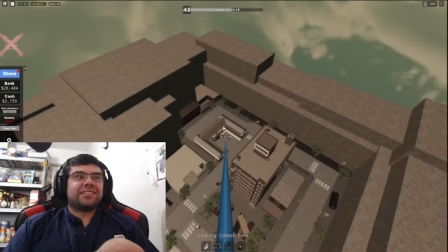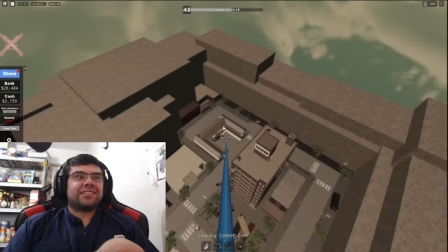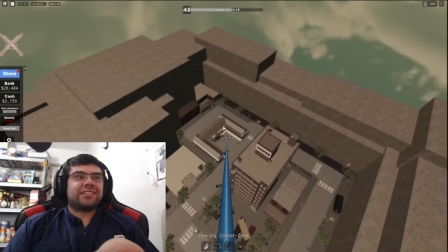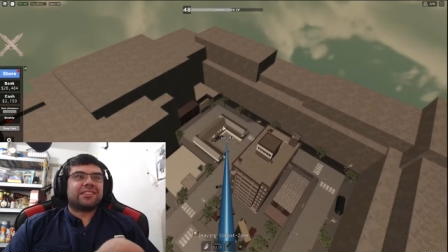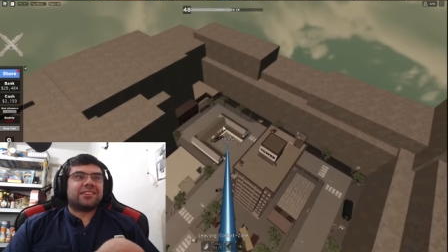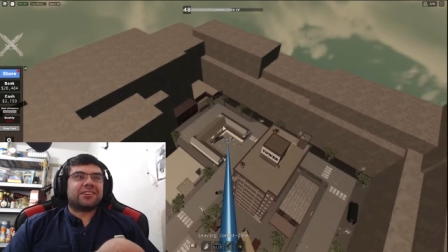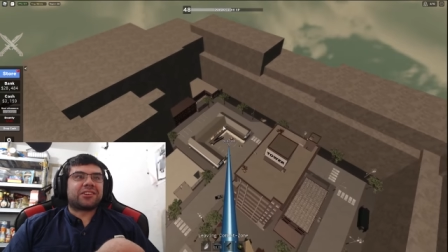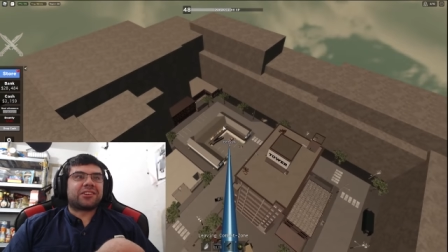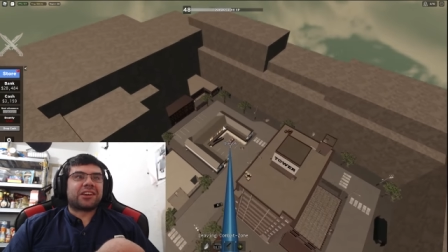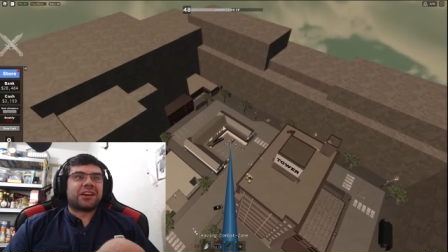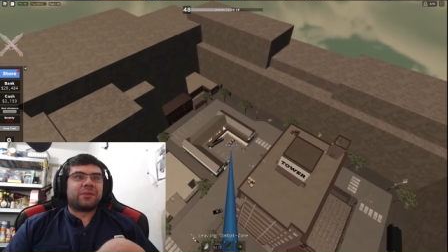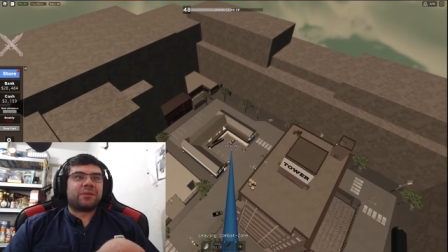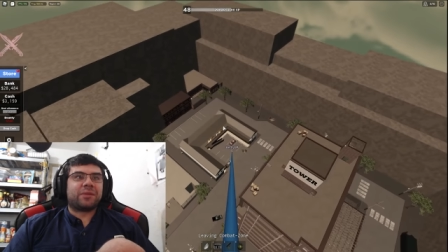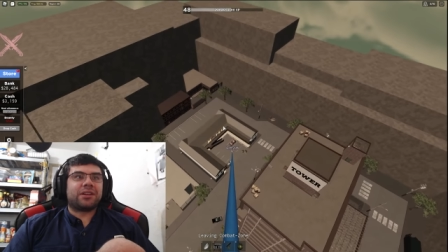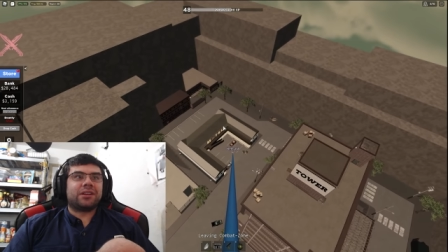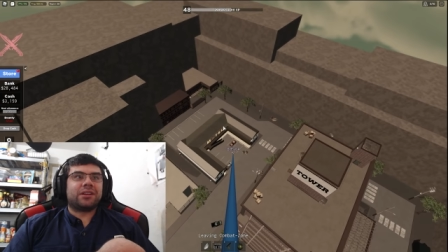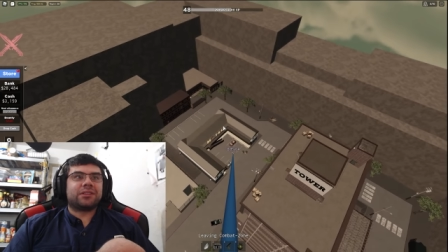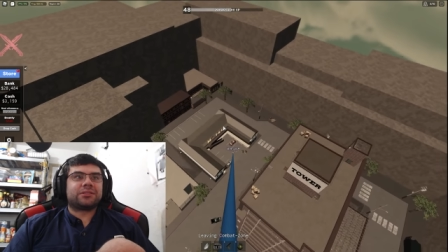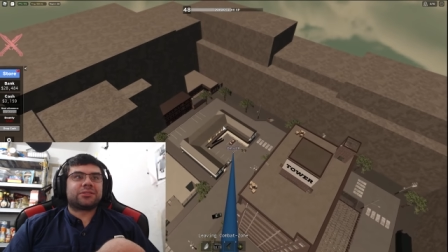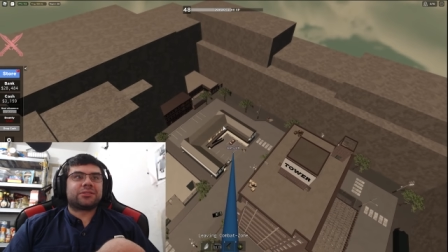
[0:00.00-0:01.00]
Okay, I'm
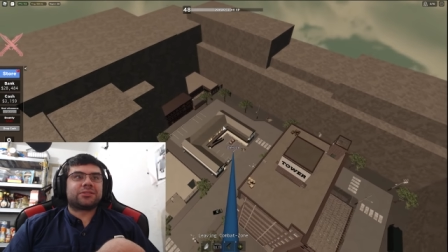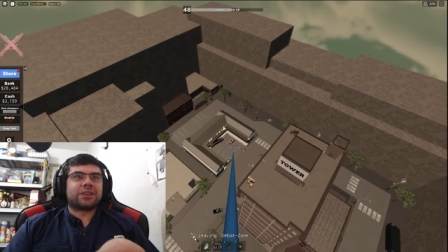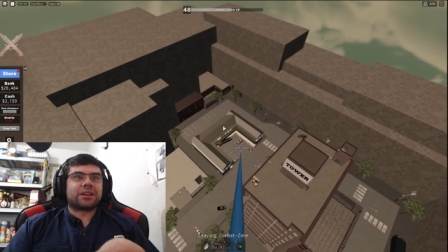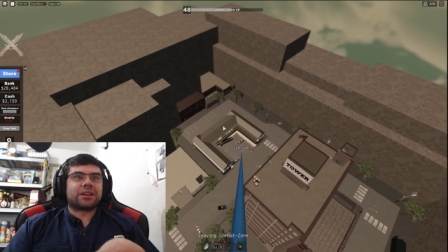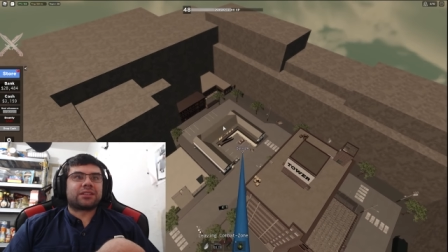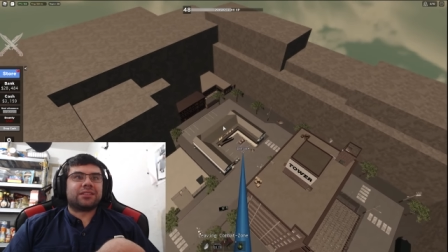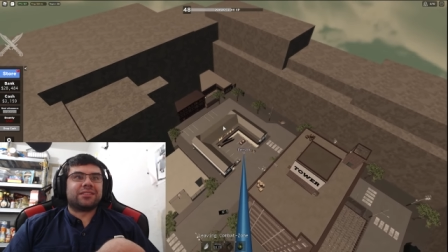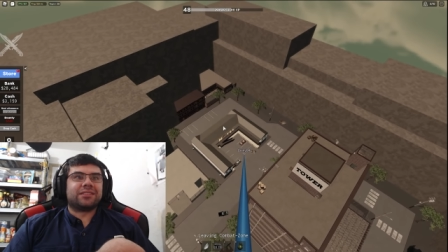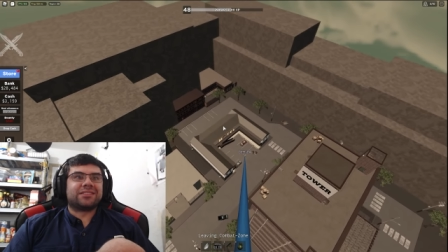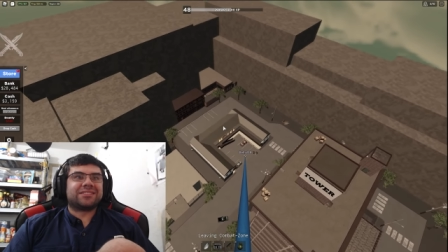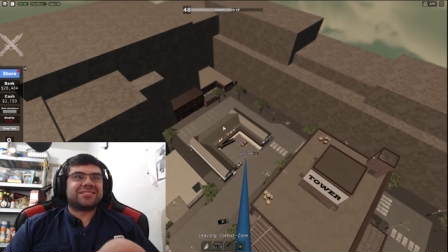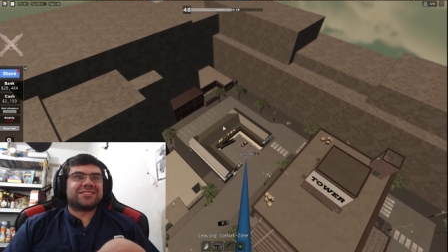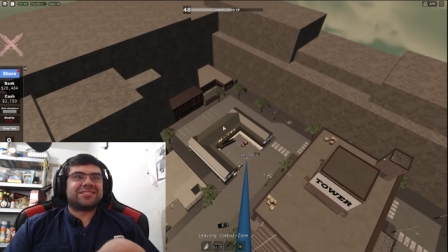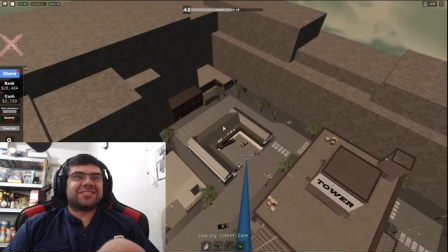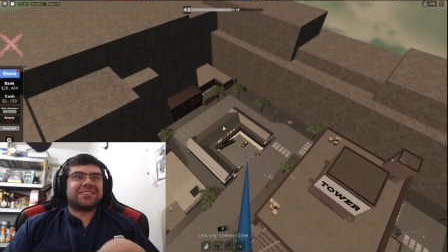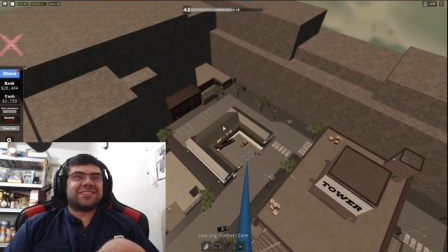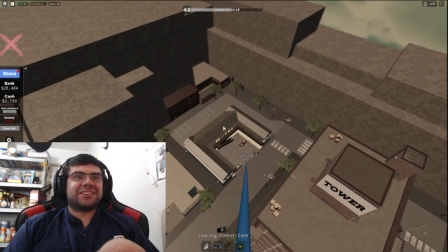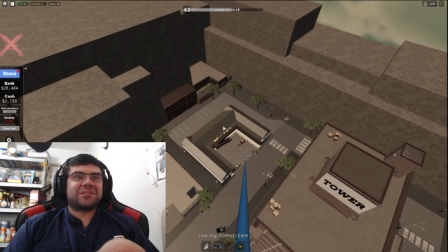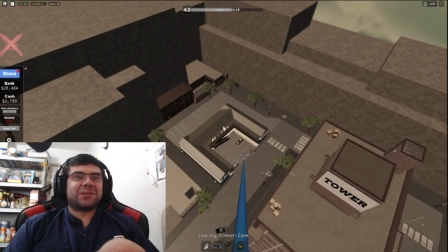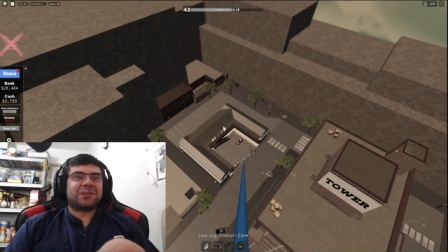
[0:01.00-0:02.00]
gonna track all and
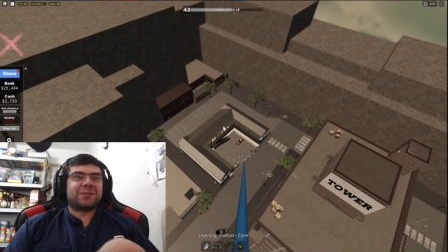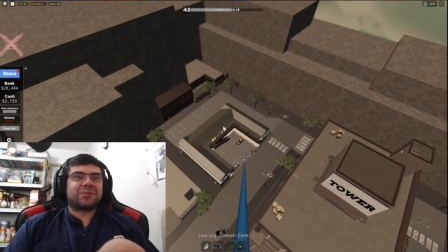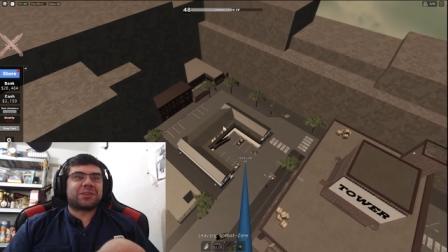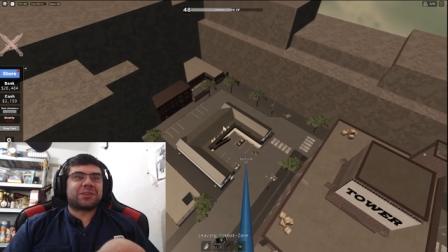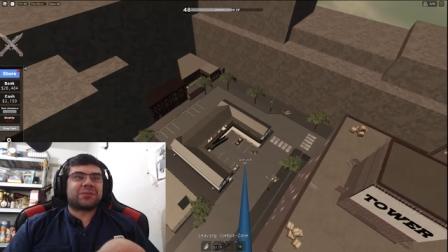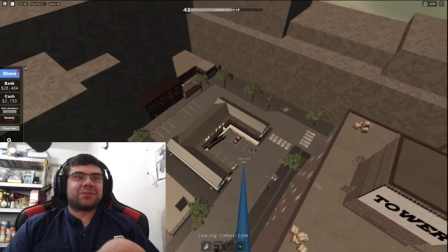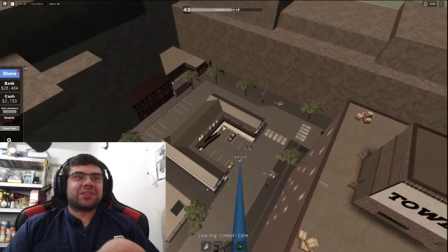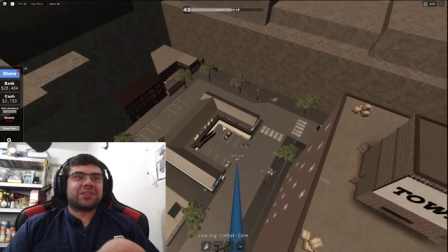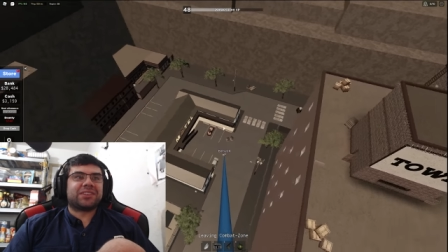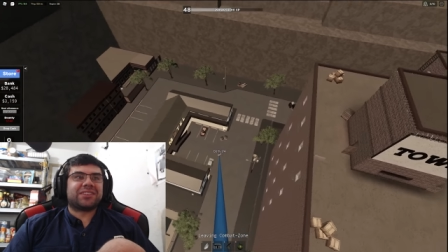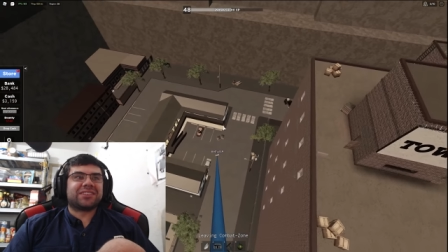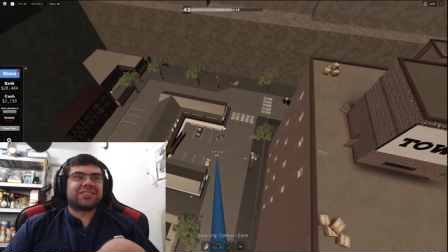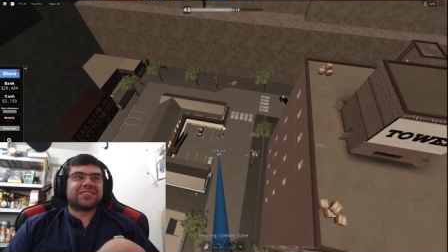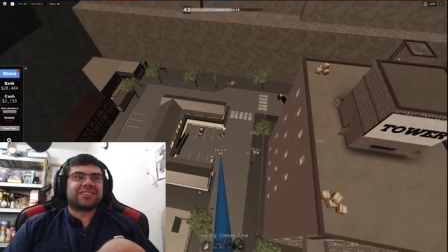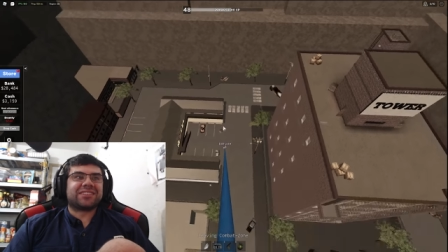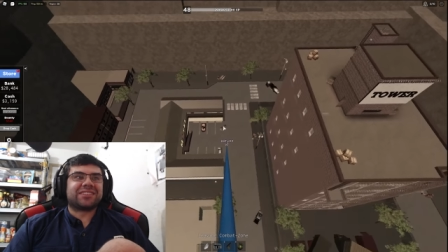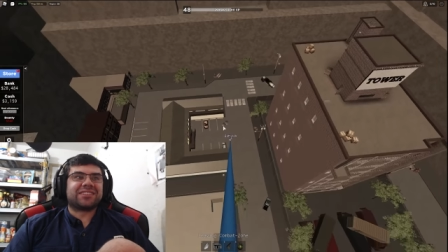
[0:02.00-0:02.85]
see if I can find like a